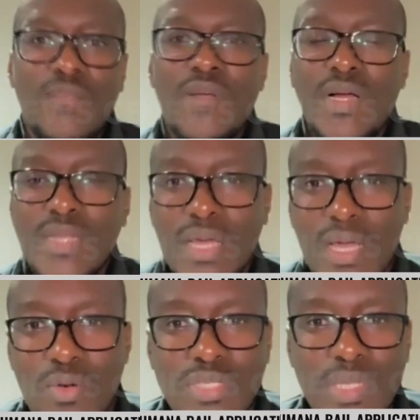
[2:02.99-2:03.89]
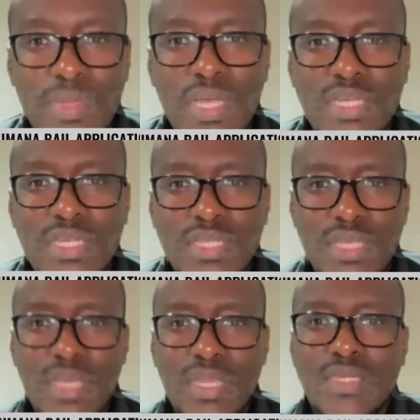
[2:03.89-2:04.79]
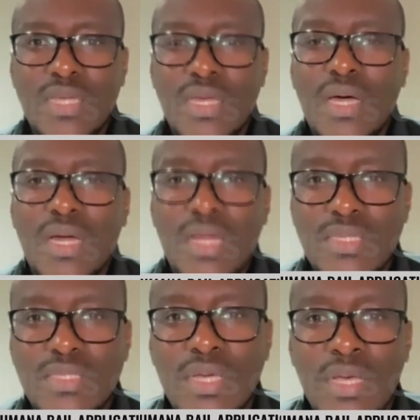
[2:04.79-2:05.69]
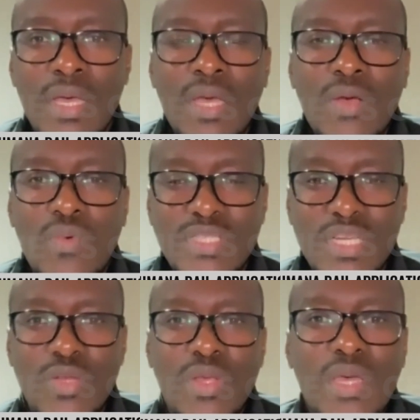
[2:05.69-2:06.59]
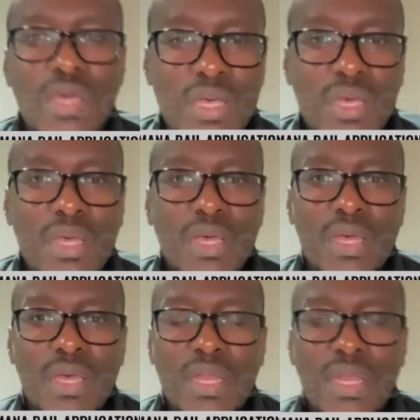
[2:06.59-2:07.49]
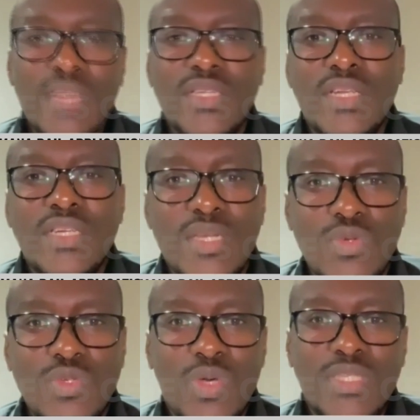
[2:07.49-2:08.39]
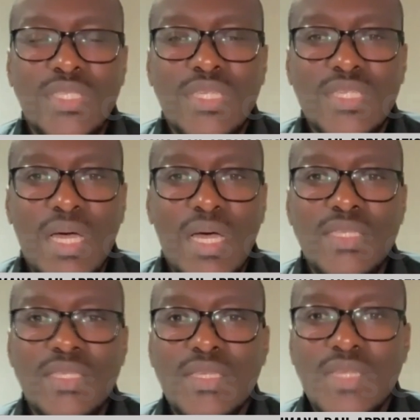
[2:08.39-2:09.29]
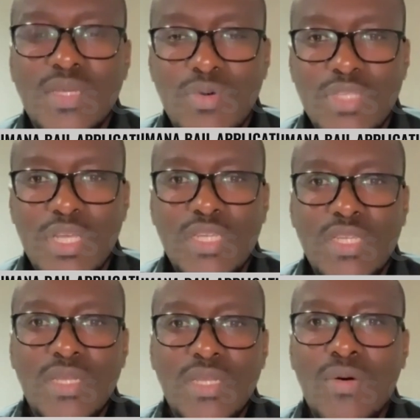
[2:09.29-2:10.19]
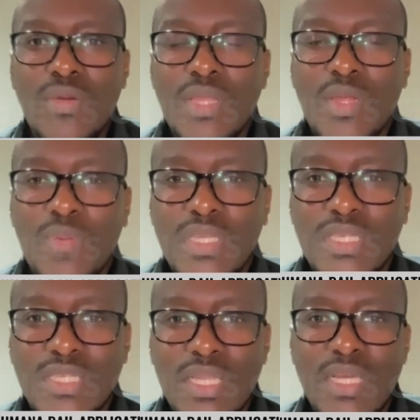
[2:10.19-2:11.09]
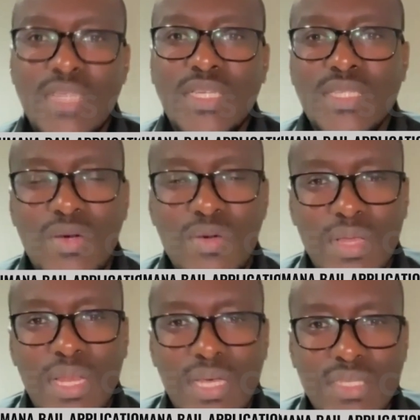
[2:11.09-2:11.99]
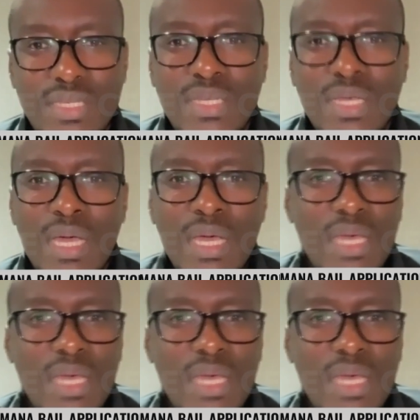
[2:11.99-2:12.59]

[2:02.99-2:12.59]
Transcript: filed a high court application saying that her arrest was actually an extradition, which was disguised as a deportation. Now, on that basis, I think she has now realized that